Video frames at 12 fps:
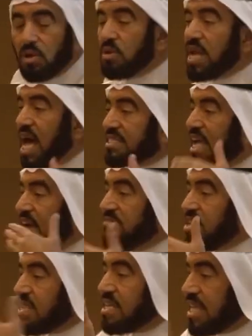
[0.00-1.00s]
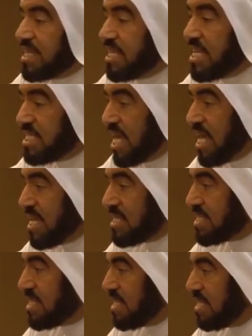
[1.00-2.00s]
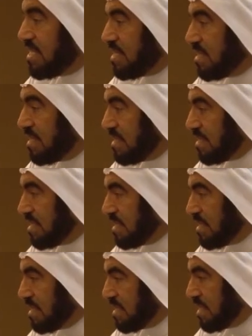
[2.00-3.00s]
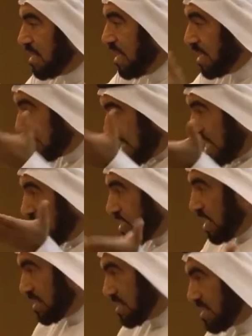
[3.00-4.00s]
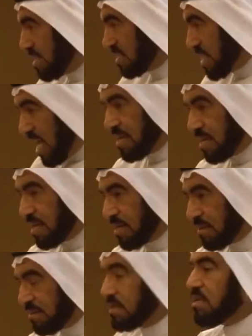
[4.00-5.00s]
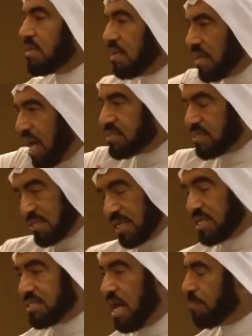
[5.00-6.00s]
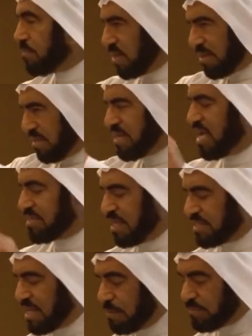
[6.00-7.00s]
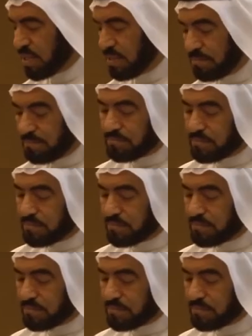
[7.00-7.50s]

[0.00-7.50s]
So, not everything that he says is a religious saying. Last example, nice example.